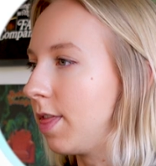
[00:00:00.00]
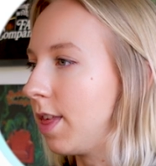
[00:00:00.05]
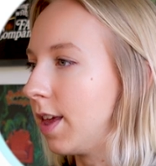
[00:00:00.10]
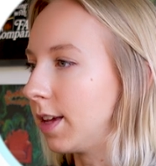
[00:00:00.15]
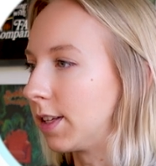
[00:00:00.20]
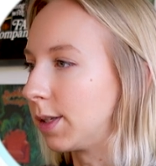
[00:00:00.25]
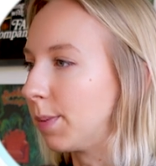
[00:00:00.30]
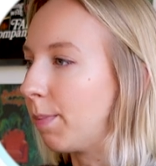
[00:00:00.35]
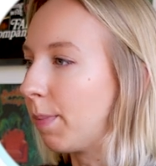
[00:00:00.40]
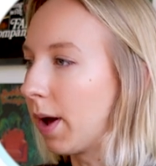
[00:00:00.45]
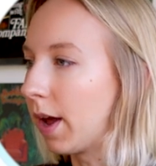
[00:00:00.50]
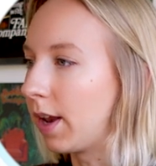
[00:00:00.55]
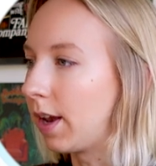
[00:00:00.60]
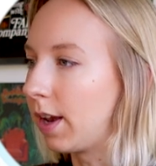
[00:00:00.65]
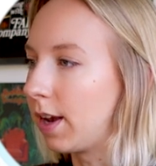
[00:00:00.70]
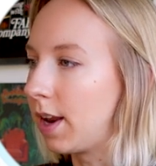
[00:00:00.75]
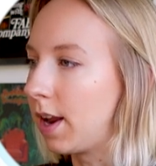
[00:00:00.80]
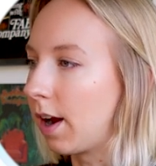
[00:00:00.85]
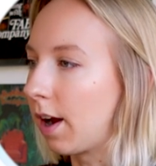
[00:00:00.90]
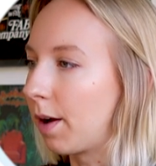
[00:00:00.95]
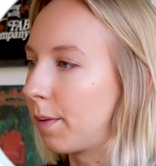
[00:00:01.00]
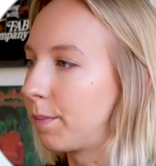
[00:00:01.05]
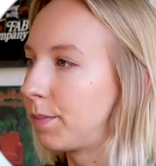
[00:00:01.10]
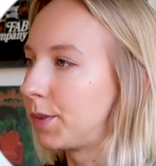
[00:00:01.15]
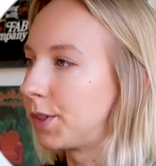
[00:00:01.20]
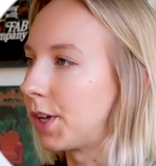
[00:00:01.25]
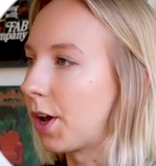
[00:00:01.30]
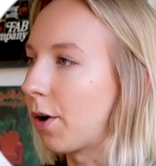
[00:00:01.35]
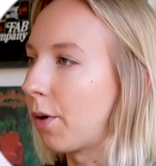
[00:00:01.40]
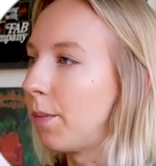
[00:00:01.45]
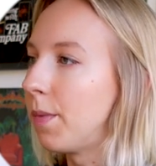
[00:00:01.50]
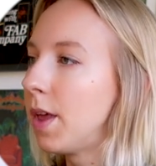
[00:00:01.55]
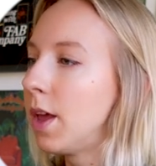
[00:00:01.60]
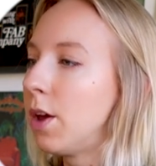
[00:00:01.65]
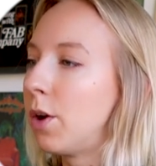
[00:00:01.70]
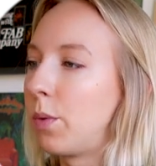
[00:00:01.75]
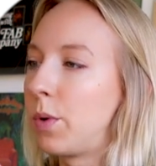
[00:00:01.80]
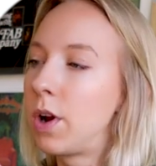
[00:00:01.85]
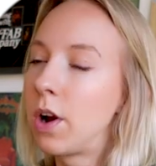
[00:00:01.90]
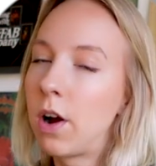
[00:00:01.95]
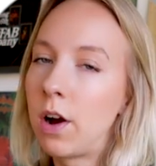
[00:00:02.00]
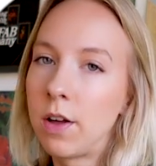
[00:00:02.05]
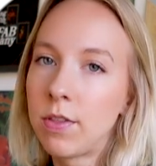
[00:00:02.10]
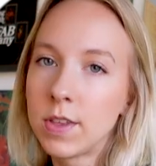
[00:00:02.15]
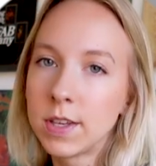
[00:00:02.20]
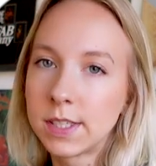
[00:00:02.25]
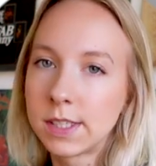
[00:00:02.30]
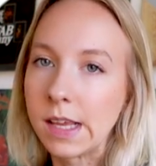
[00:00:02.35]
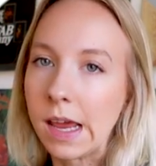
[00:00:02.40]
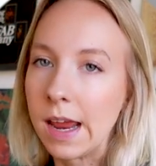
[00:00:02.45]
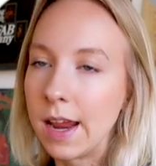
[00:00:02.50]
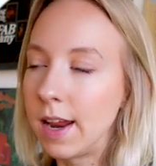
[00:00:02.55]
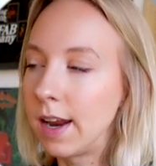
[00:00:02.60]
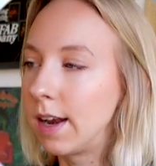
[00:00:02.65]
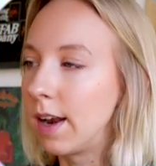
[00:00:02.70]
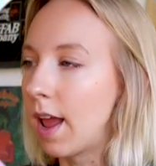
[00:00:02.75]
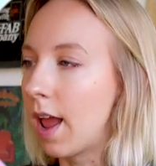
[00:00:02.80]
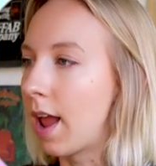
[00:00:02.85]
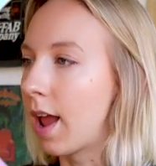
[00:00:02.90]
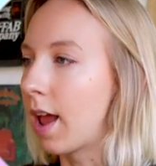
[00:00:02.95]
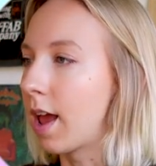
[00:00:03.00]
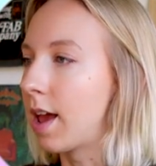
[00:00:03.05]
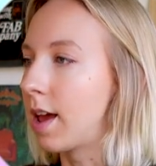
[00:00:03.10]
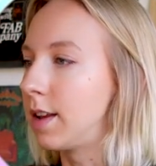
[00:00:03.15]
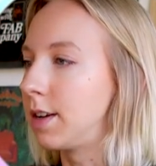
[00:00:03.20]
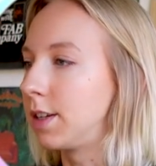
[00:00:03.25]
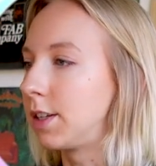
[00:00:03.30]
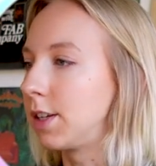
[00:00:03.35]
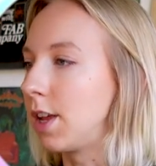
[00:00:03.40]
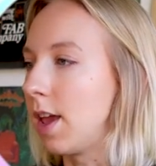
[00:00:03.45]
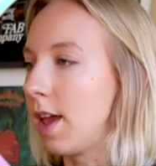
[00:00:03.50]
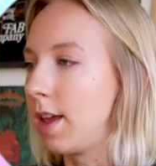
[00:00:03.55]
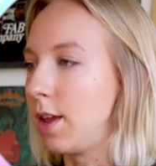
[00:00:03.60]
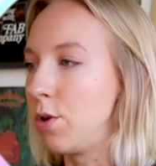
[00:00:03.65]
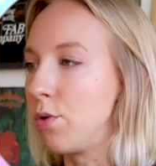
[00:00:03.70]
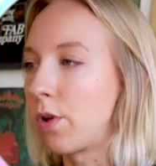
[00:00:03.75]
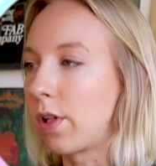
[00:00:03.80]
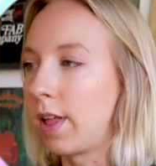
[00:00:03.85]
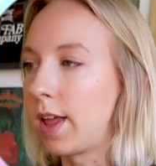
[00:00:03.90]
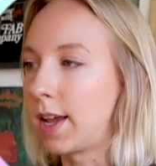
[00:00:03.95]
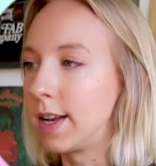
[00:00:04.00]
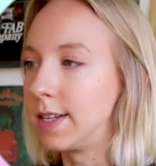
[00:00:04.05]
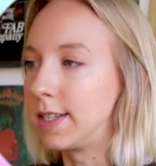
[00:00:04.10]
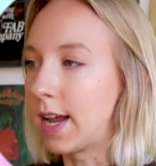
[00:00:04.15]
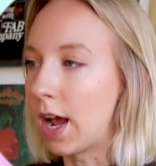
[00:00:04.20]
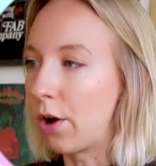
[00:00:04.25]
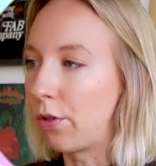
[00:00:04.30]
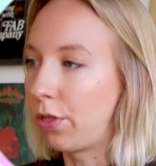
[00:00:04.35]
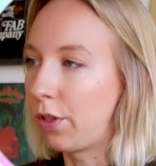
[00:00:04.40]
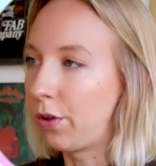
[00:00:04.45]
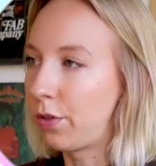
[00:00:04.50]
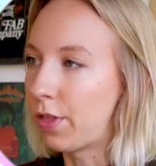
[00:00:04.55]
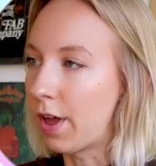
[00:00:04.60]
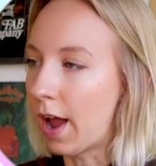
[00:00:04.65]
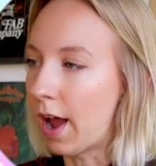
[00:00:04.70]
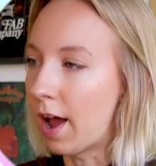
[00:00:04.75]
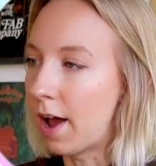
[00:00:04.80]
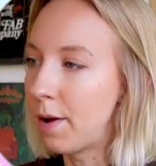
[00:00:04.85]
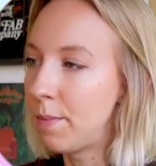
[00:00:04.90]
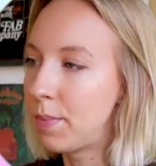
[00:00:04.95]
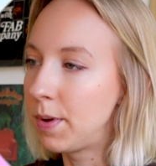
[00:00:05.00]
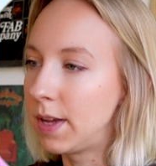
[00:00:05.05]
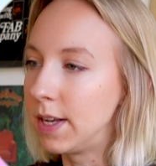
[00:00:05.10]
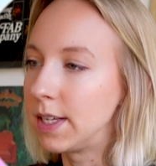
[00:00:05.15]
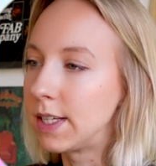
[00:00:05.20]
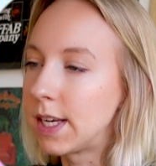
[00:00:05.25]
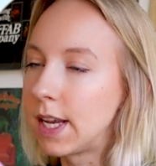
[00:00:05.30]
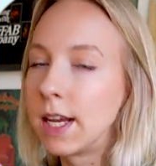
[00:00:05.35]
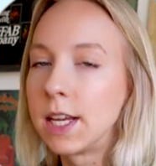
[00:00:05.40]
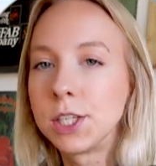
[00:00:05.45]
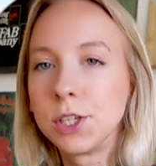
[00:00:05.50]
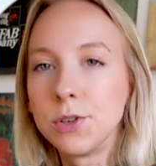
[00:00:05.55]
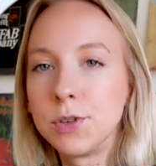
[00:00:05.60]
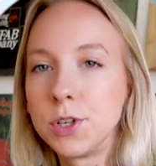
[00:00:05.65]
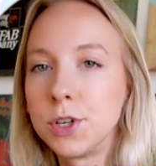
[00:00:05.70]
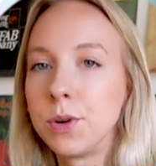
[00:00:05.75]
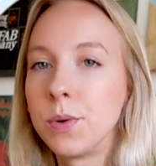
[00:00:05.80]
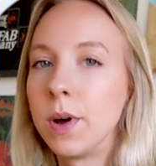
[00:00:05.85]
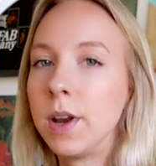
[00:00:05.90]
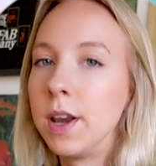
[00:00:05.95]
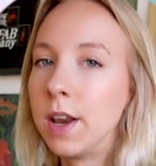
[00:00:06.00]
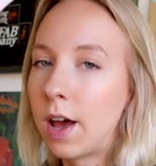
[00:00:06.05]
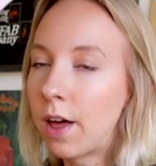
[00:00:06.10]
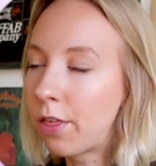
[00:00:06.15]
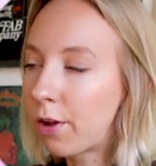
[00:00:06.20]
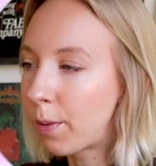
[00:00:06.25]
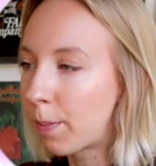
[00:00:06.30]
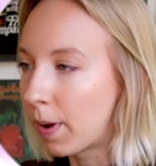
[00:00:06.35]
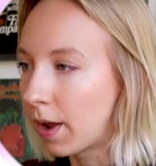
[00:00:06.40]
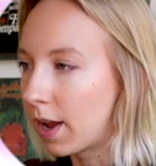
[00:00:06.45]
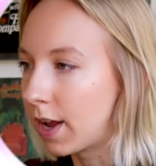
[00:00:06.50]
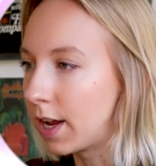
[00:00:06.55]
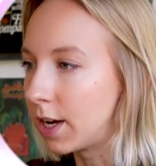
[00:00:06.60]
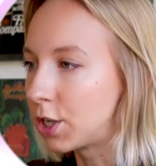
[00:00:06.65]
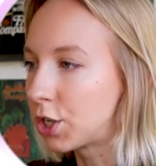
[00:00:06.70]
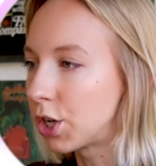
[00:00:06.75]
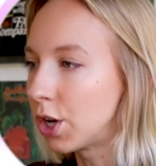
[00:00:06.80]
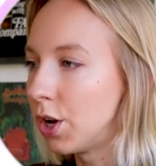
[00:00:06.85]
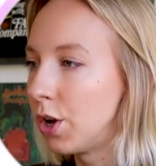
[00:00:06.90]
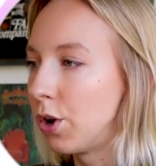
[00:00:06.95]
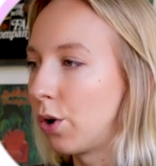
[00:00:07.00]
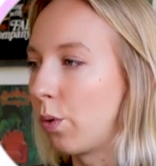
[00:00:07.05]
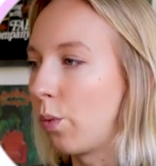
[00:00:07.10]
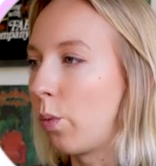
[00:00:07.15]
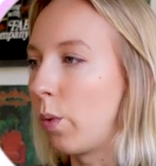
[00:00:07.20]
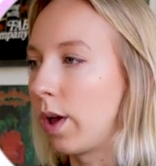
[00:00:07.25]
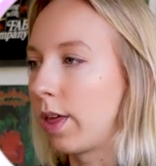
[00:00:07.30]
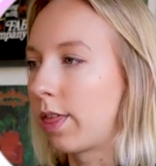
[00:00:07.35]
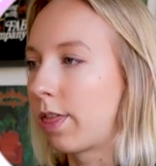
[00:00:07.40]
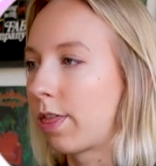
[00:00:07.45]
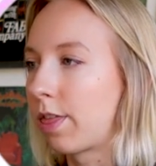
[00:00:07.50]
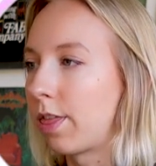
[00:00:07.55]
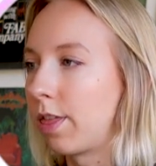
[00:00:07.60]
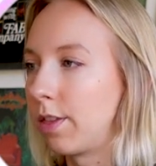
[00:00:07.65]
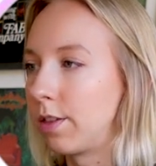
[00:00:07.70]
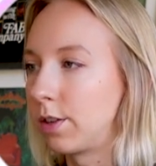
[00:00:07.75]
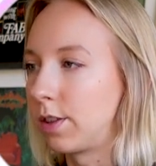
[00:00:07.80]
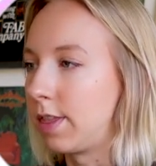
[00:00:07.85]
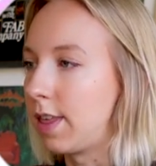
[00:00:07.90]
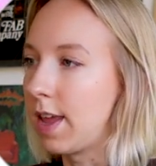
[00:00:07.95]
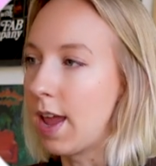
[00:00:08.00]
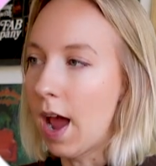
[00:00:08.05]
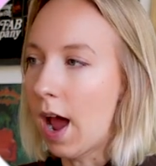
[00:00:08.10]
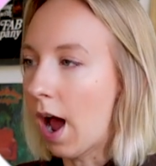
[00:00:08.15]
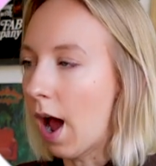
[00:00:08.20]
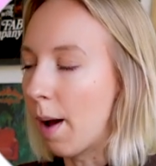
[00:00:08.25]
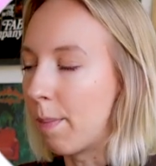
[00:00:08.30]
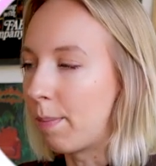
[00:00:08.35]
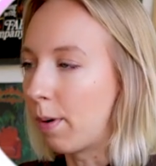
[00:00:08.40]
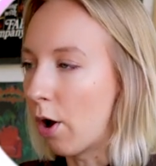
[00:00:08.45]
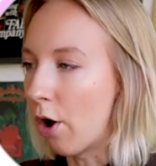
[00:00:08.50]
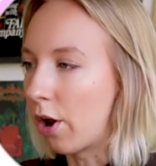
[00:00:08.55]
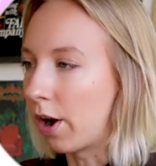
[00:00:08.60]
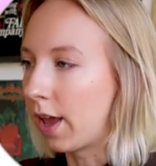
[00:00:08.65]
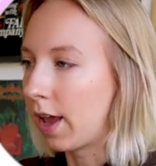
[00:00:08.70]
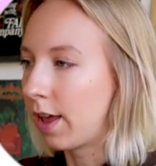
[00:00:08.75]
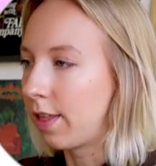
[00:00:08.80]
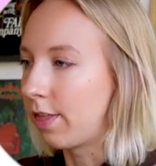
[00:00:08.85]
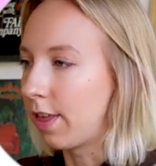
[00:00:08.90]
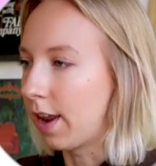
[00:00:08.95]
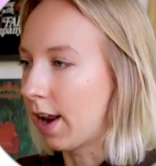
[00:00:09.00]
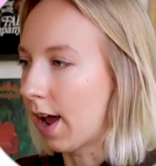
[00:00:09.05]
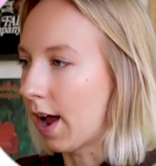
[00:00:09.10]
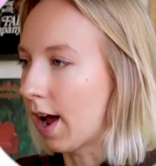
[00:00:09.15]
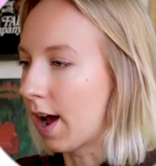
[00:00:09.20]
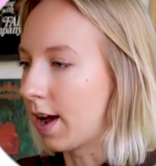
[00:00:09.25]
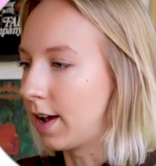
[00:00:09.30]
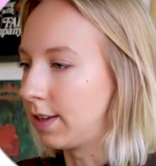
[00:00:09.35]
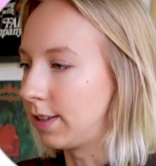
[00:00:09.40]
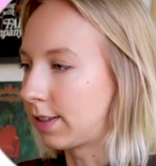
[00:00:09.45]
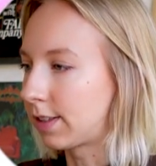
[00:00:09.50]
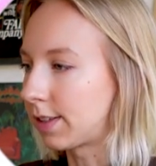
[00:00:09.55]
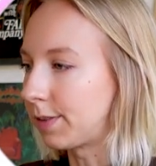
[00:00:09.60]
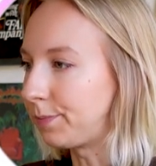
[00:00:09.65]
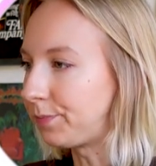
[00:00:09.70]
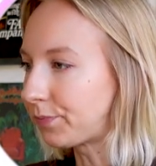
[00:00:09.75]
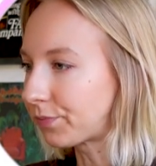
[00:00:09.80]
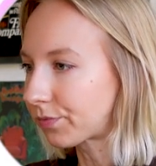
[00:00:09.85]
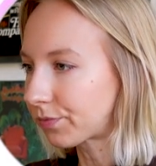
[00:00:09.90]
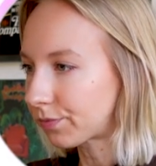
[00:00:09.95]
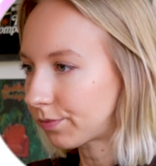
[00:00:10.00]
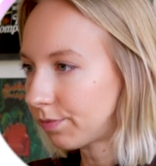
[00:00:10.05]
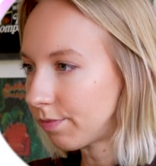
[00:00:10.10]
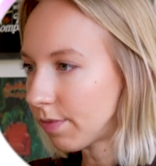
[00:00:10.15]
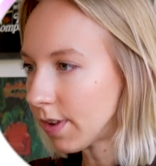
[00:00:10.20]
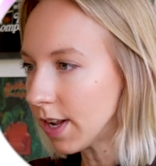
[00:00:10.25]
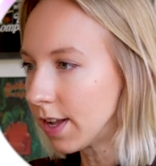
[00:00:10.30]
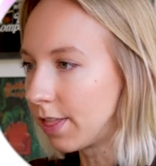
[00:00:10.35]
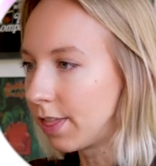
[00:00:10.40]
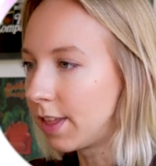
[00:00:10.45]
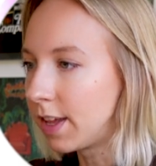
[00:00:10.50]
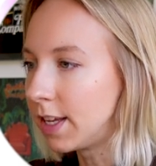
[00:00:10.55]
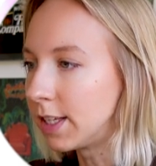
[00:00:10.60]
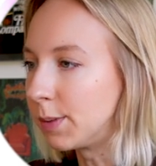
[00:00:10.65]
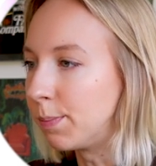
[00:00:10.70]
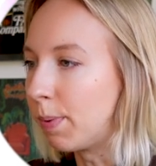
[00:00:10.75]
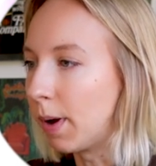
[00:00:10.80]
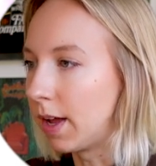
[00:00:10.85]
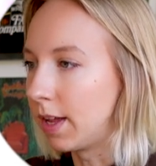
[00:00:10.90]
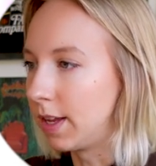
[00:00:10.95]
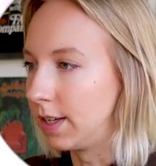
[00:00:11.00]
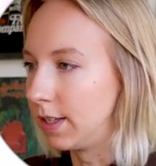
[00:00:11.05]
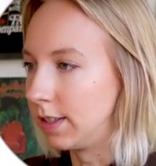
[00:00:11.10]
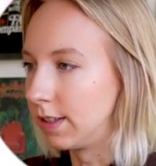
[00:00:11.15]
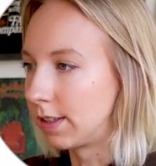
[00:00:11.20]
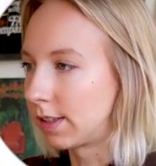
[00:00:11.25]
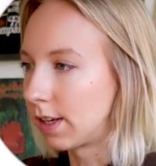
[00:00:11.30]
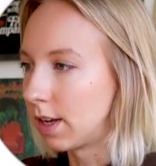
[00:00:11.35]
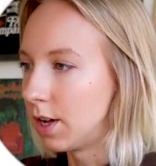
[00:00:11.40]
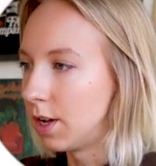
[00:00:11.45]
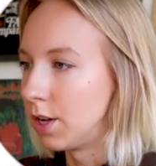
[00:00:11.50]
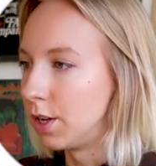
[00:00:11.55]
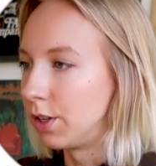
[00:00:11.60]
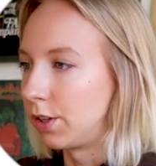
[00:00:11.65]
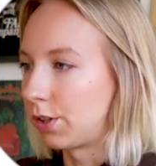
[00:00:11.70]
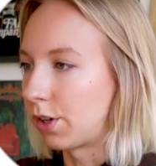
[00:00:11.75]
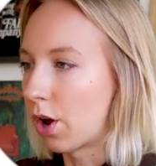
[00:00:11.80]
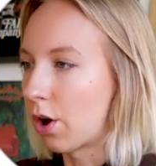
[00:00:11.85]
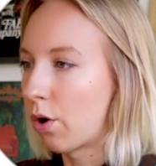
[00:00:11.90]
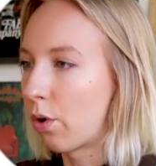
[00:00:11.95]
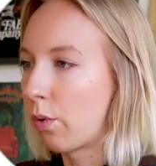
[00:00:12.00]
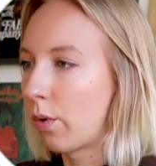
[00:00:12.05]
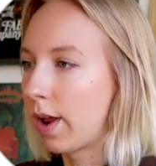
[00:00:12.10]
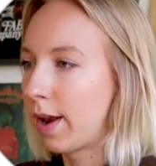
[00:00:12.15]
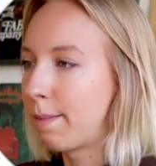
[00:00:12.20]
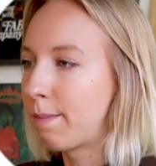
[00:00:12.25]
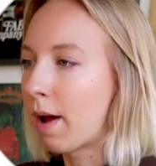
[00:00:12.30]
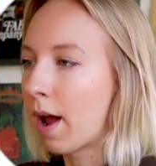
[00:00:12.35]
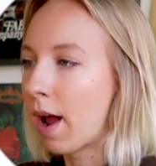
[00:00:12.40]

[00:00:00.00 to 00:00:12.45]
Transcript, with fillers: this button here. So, when you're on the site and you click download the app, it takes you to another page with the app on it that has these buttons. So, in